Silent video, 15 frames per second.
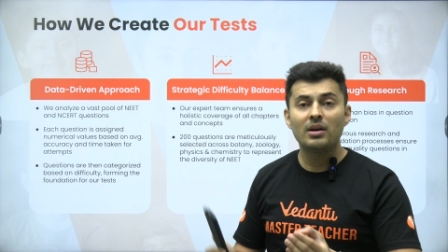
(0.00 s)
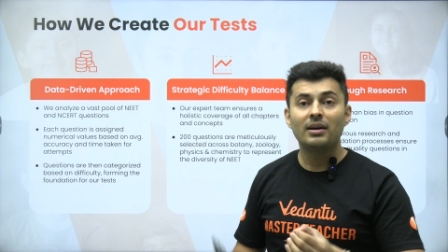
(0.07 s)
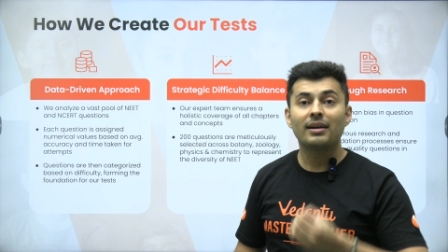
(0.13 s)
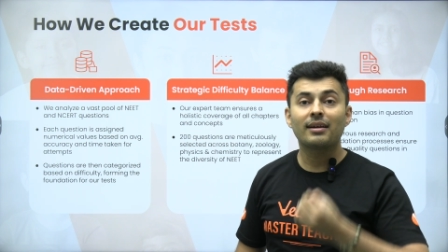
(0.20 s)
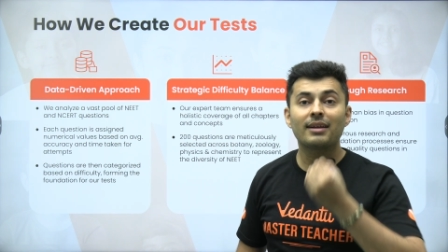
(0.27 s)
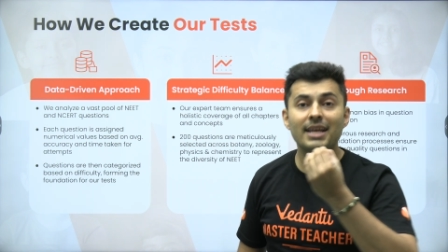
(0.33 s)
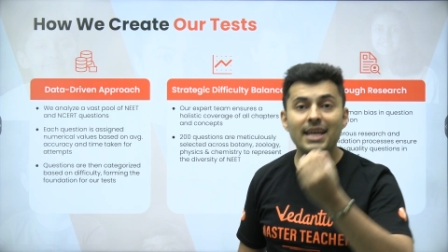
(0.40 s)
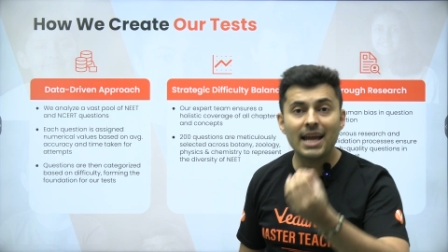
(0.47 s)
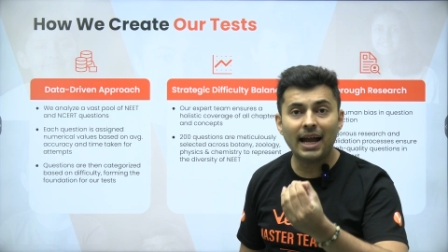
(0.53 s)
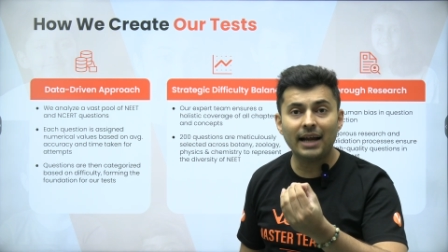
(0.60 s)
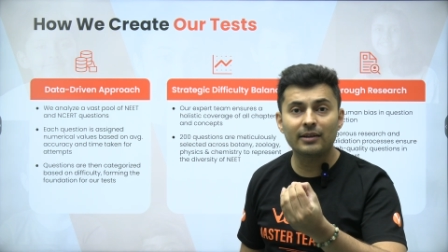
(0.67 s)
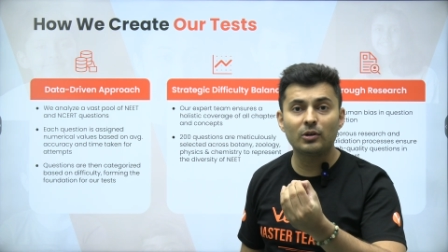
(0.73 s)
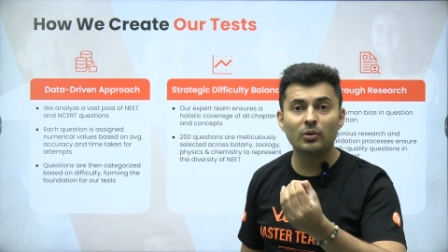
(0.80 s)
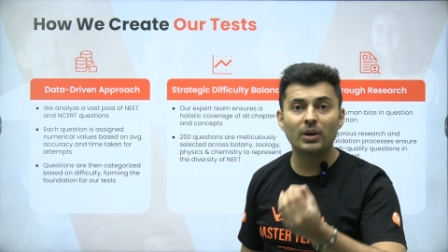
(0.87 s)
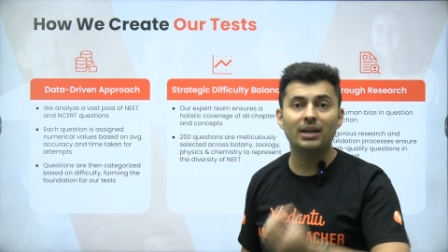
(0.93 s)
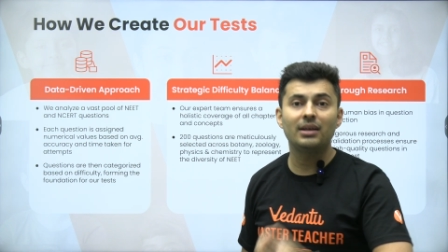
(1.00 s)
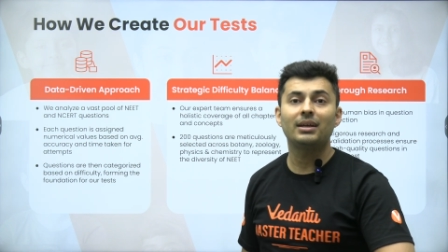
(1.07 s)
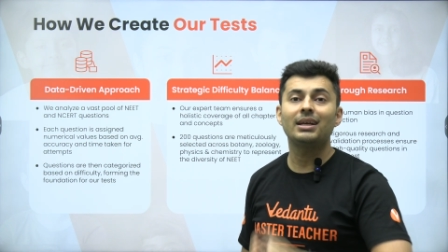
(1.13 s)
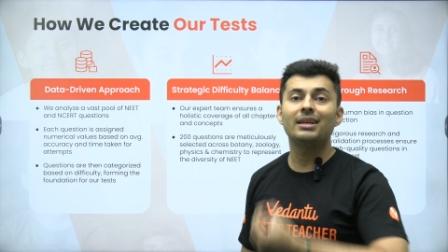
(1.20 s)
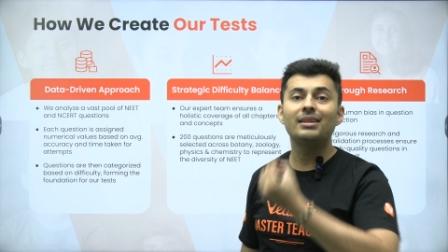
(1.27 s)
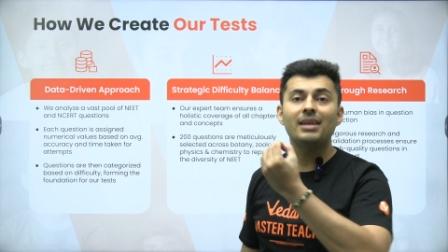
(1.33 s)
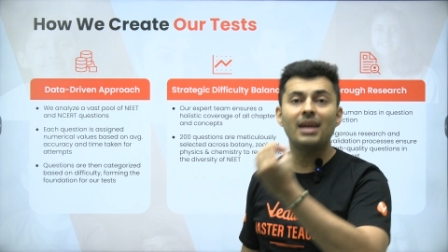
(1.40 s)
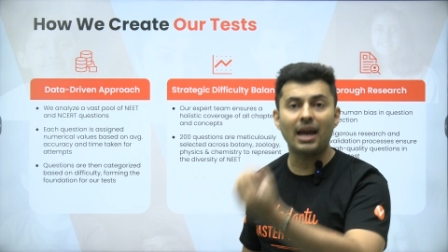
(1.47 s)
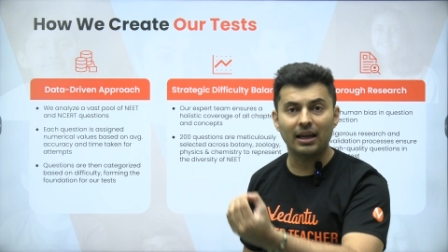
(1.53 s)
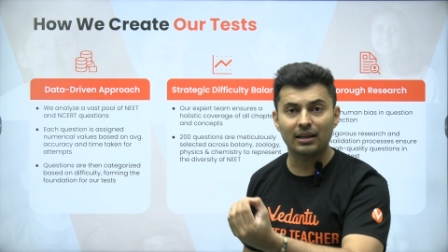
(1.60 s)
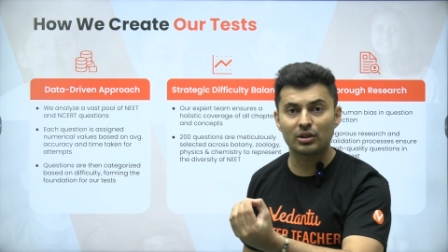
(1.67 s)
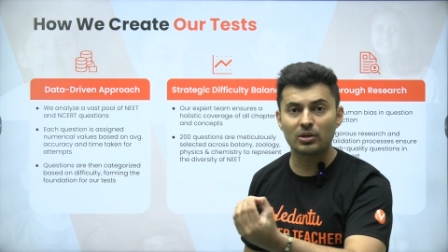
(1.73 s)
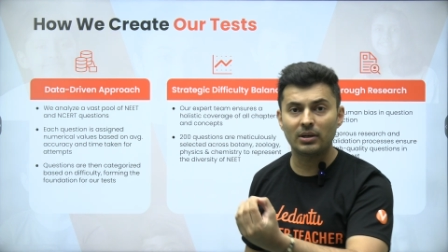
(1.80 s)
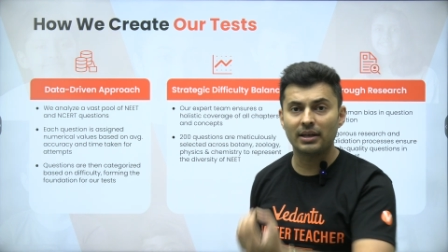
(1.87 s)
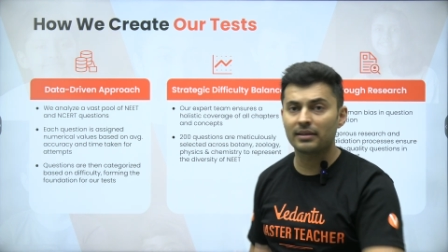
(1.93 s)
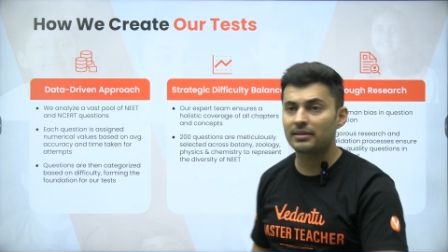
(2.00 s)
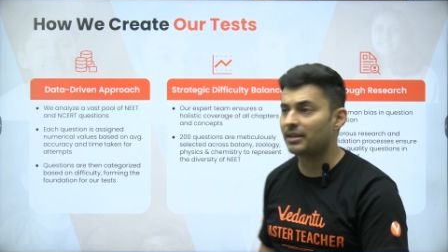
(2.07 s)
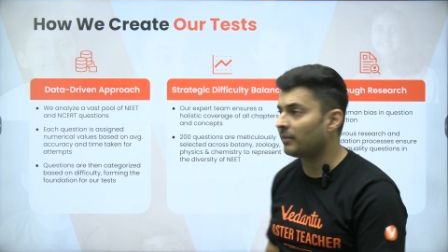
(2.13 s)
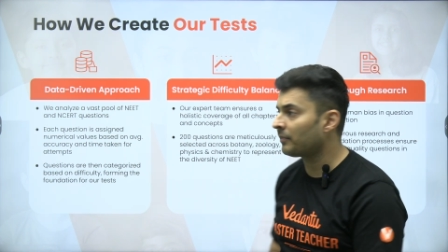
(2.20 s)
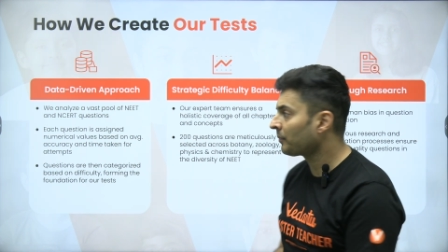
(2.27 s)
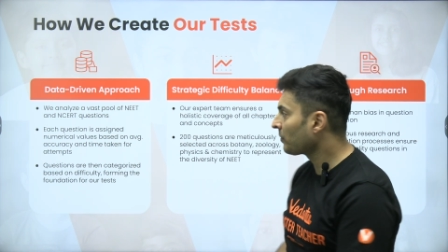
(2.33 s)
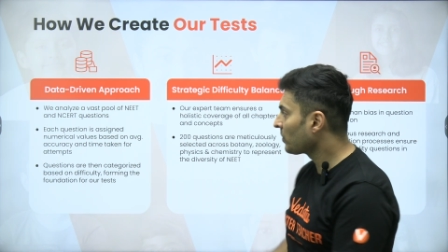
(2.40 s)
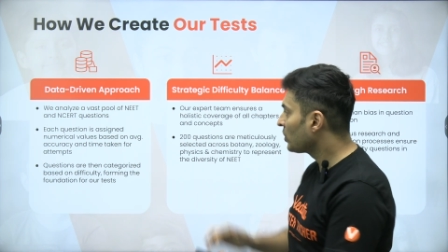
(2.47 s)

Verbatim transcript: react to it in the actual exam?